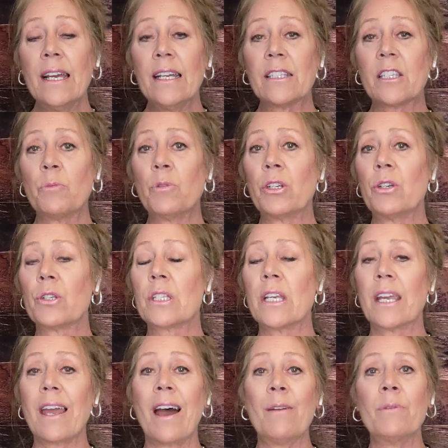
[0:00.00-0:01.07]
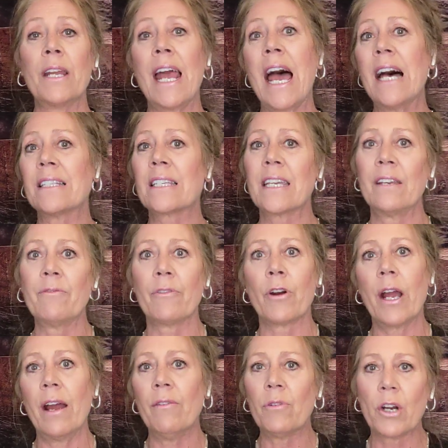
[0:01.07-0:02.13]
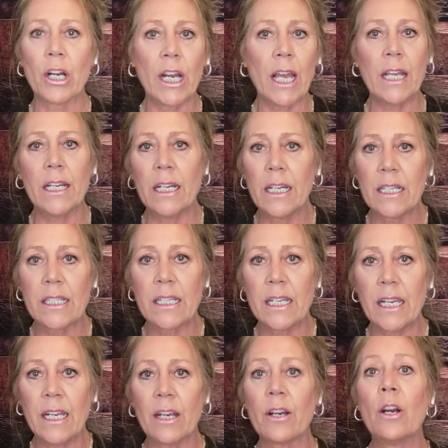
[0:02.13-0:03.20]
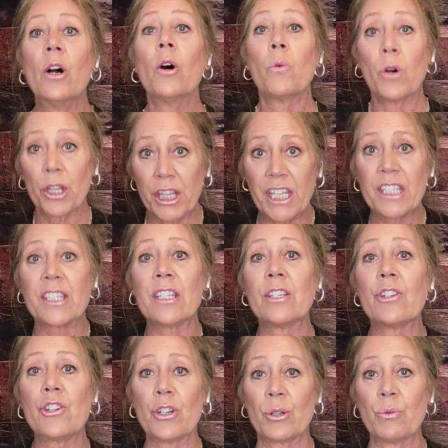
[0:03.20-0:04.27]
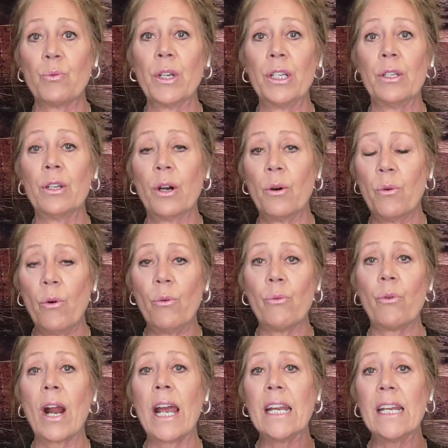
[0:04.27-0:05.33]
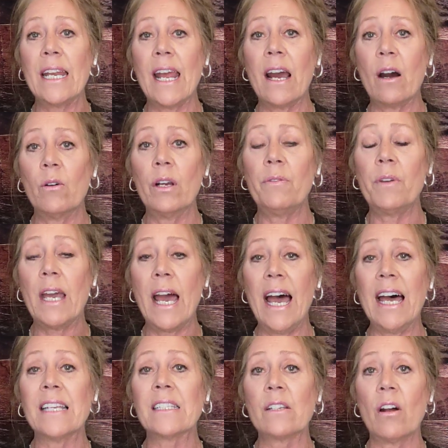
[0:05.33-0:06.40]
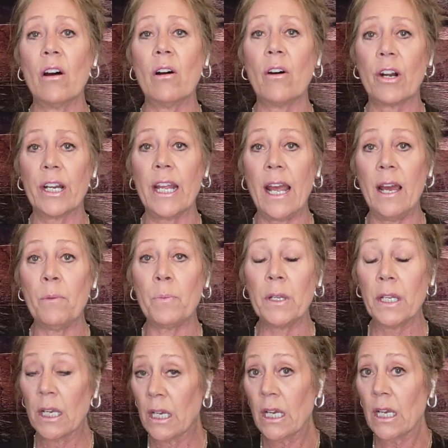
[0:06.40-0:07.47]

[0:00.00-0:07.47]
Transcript: And some of you are saying, I've been asking forever and it isn't here. Well, this is your window right now, if it has not already happened.